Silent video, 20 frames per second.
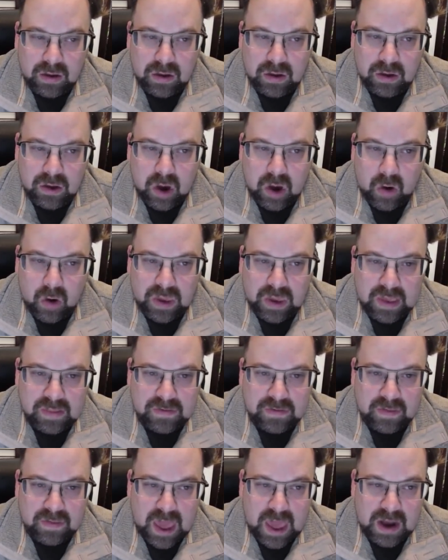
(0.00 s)
going
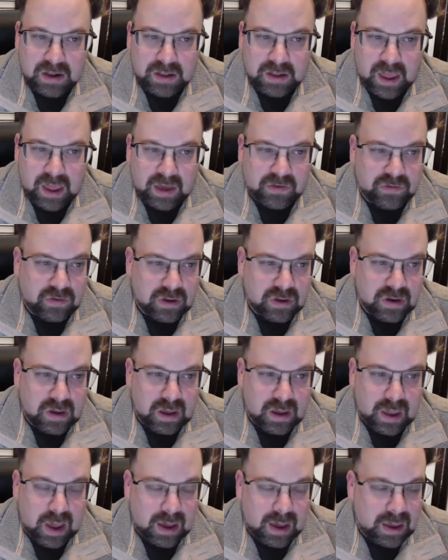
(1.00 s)
into that election
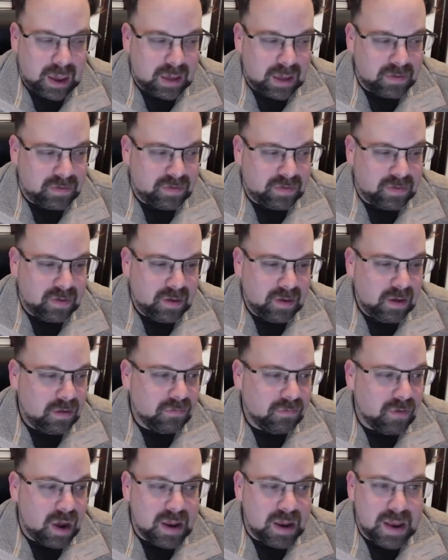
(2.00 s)
against
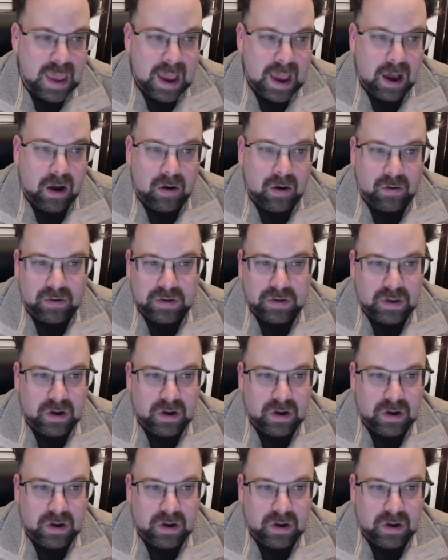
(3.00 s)
right now,